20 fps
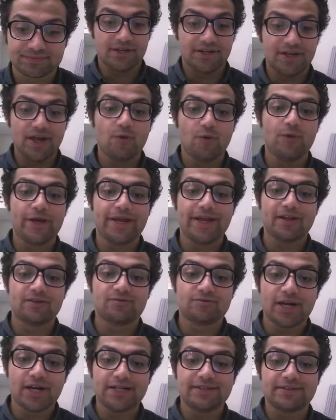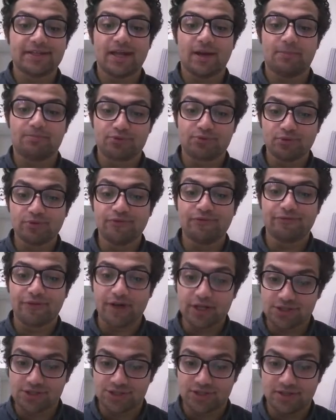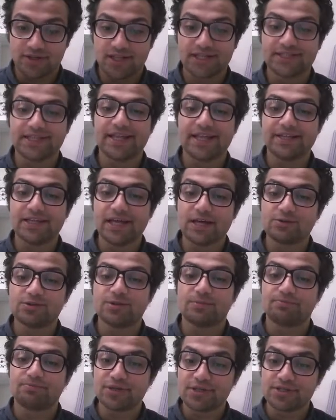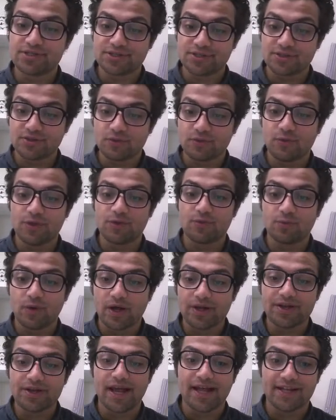now we can write an approve function that allows a person with one